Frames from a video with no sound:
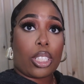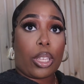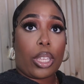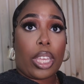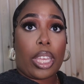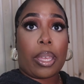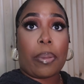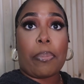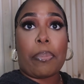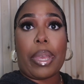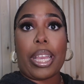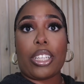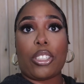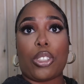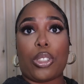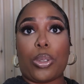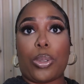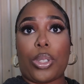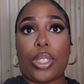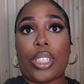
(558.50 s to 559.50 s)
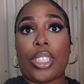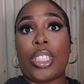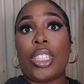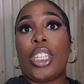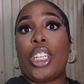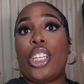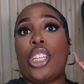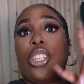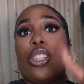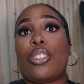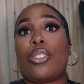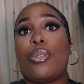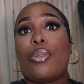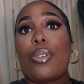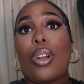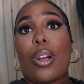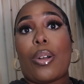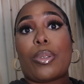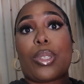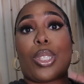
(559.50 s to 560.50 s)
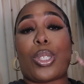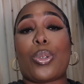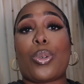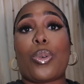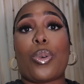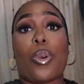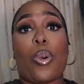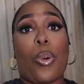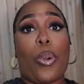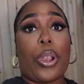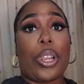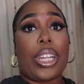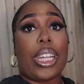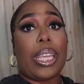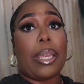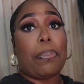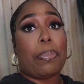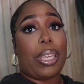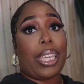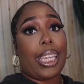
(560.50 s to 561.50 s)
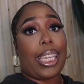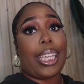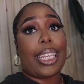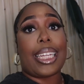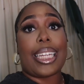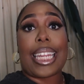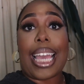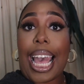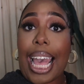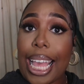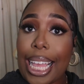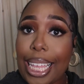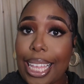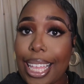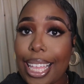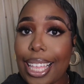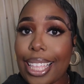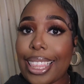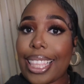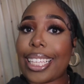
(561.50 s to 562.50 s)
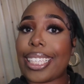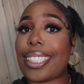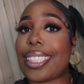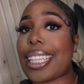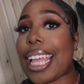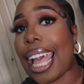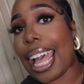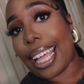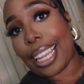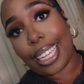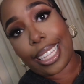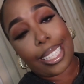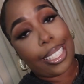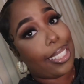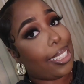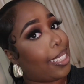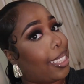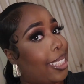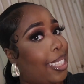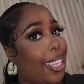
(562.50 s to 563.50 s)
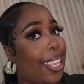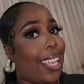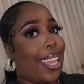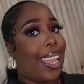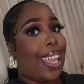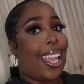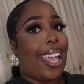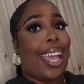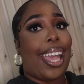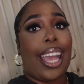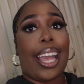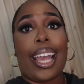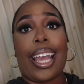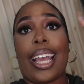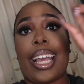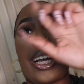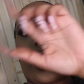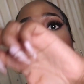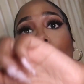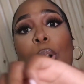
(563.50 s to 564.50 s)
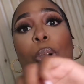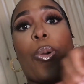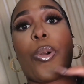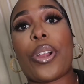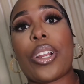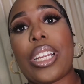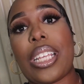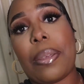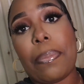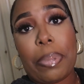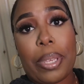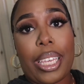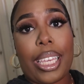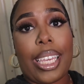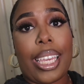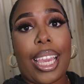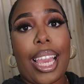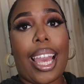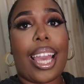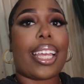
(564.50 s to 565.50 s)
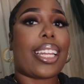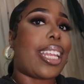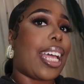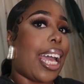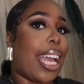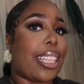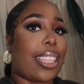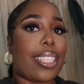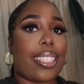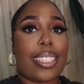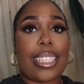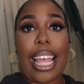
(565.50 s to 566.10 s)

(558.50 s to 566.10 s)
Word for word: yeah, make sure you go to Courtney oh, dot the stylist, Courtney B dot the